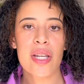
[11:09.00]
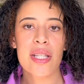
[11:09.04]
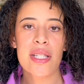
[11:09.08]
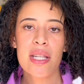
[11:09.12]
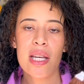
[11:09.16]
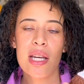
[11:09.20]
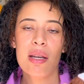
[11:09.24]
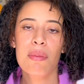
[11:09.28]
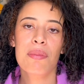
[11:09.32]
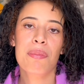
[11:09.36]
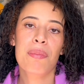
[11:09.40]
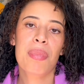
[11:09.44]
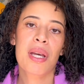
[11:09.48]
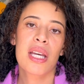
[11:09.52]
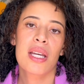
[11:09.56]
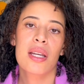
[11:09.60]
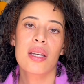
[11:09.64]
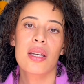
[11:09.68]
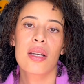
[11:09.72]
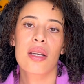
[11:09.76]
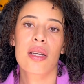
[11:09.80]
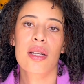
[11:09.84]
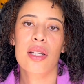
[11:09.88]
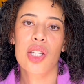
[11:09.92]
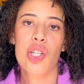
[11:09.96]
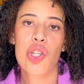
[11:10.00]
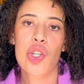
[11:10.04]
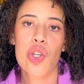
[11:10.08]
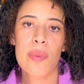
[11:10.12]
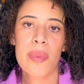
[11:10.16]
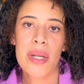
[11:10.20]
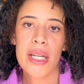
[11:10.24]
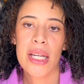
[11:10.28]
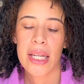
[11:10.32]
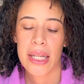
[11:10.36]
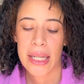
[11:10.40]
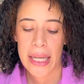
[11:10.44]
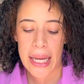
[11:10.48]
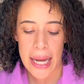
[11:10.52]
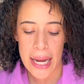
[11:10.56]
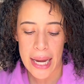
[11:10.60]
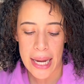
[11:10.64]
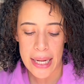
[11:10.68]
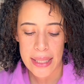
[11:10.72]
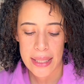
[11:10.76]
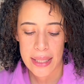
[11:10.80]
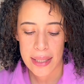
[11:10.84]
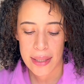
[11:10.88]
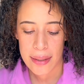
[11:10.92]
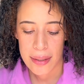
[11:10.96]
same pink cubic
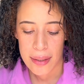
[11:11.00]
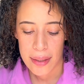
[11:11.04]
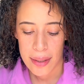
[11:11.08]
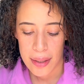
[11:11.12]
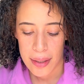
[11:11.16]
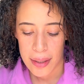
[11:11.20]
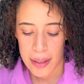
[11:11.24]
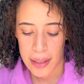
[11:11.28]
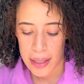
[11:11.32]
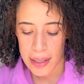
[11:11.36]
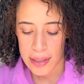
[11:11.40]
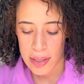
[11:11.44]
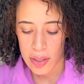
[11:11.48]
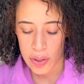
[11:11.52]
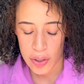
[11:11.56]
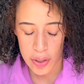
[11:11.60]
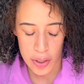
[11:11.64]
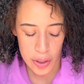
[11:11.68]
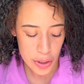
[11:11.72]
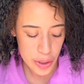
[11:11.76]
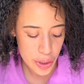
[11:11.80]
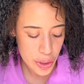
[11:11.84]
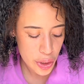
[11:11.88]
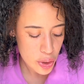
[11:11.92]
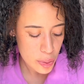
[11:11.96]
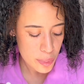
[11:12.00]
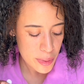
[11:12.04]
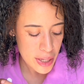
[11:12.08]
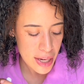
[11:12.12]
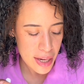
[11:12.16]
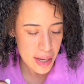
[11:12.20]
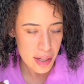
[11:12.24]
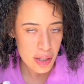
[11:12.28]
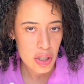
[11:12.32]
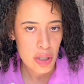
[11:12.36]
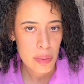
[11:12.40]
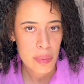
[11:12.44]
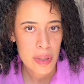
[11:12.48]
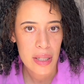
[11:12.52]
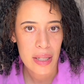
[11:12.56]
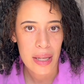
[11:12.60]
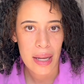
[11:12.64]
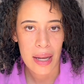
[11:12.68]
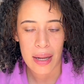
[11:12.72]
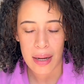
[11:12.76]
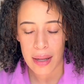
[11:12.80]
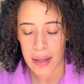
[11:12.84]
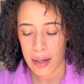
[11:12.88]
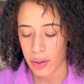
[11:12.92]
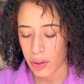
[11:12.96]
cat, I guess they're called her cubic
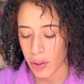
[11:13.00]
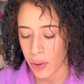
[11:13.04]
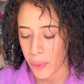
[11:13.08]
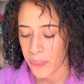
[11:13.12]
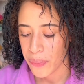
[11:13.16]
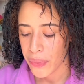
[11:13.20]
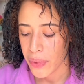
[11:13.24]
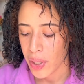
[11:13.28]
cat, I don't know.